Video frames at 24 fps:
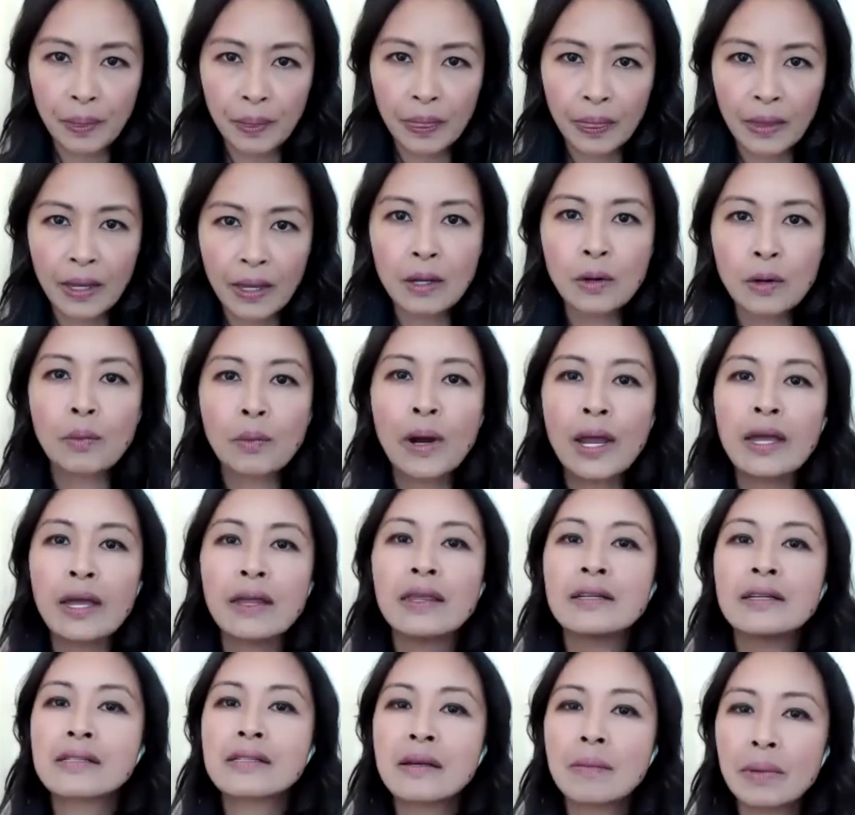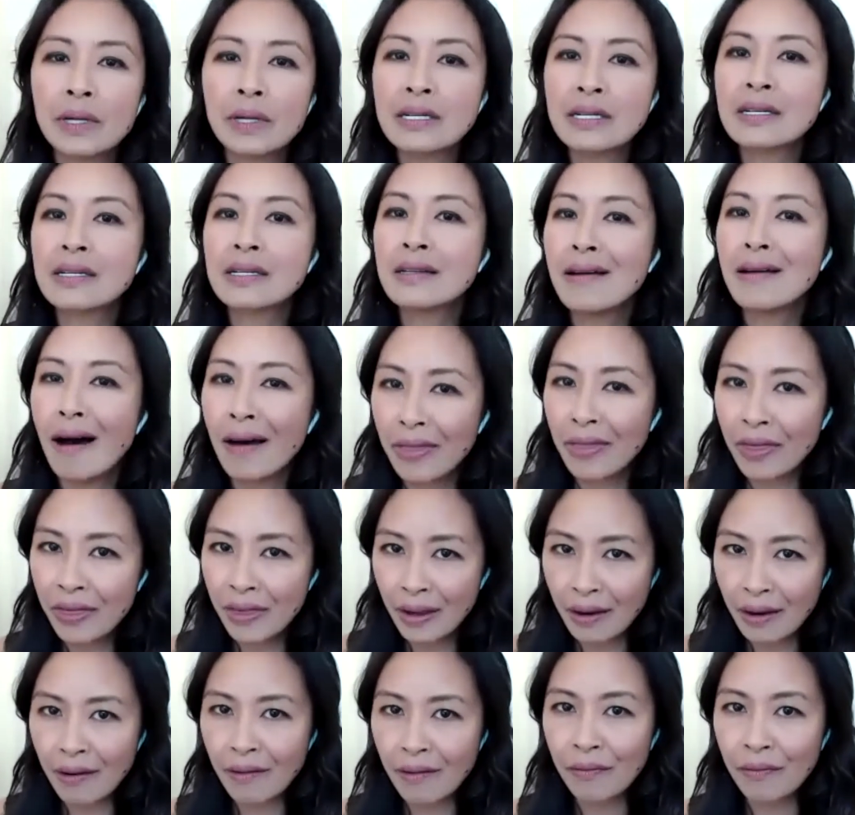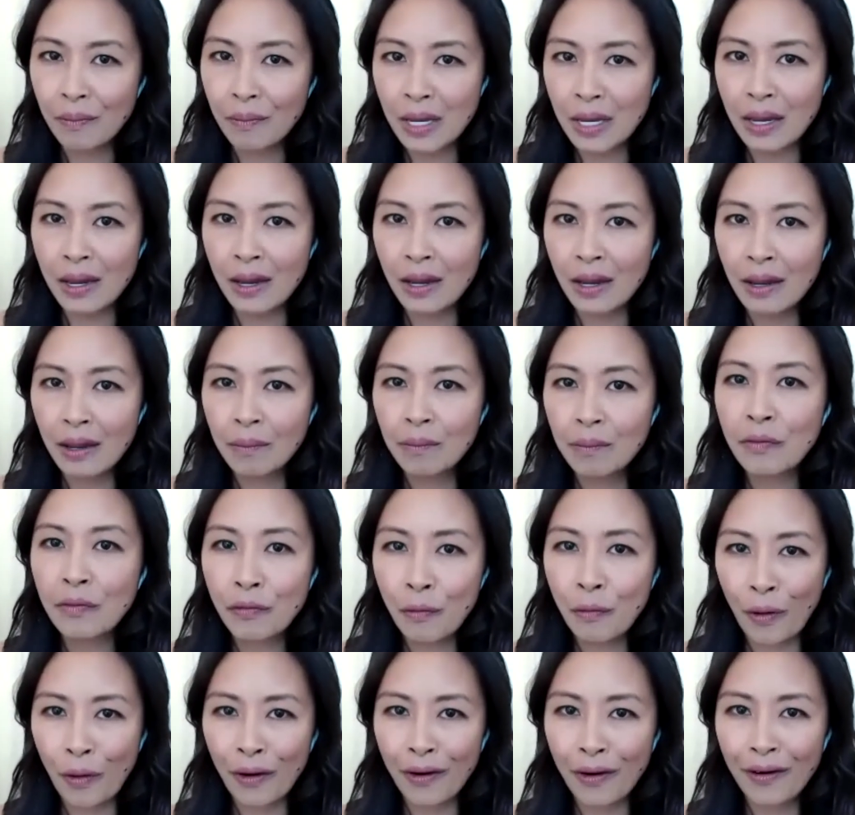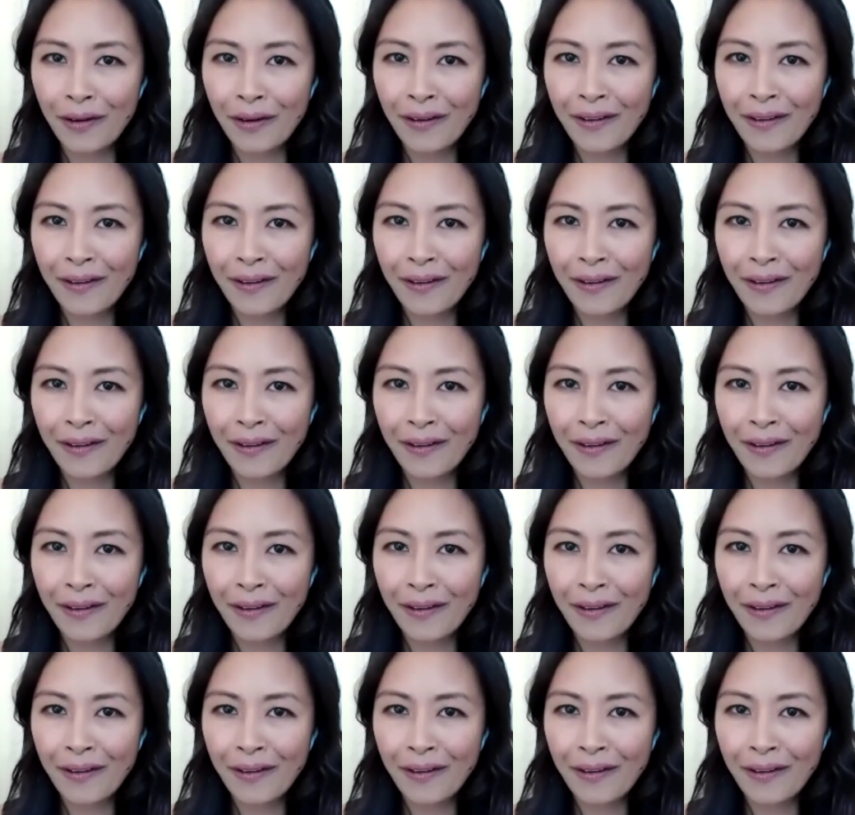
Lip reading: in a way that somebody did not think of me before.